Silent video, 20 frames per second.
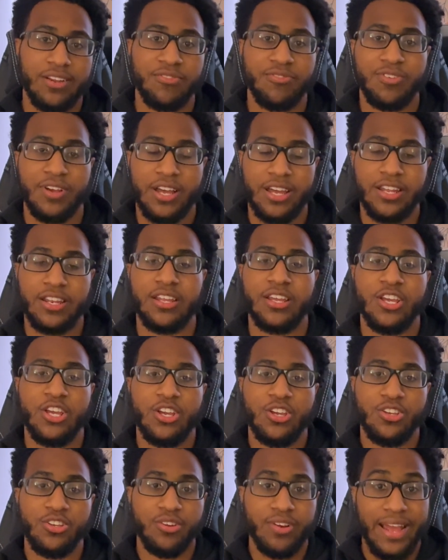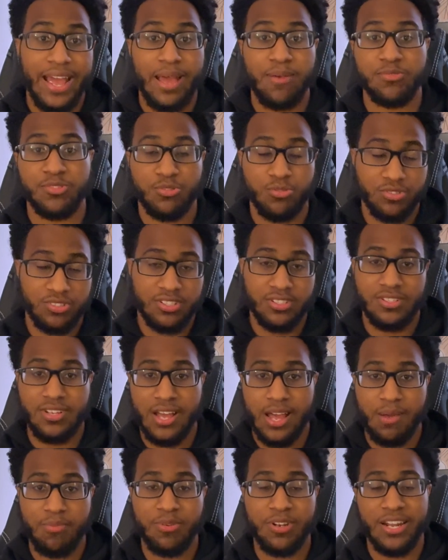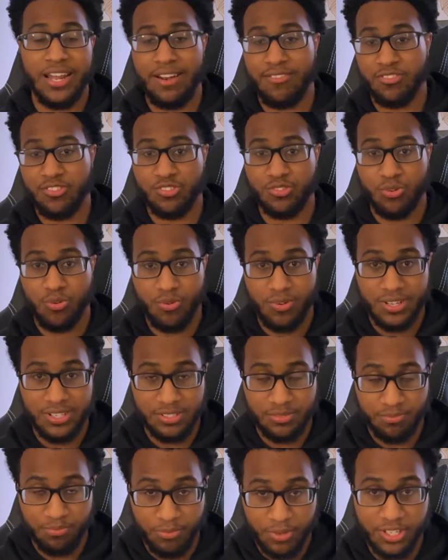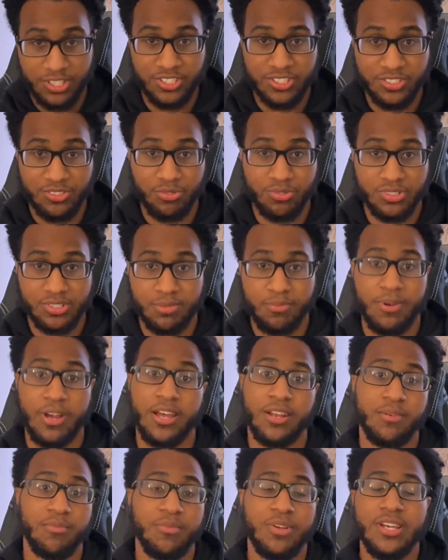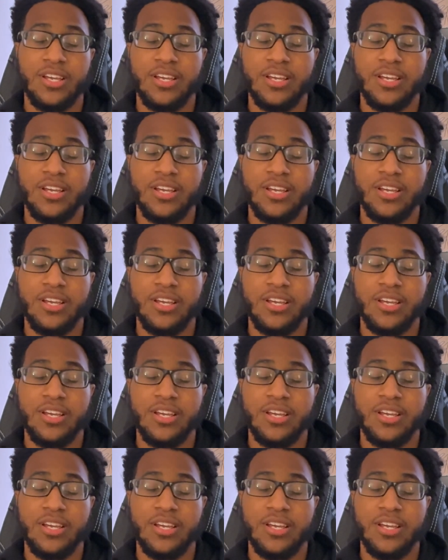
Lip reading: of find your apps towards the top and not scroll as much towards the bottom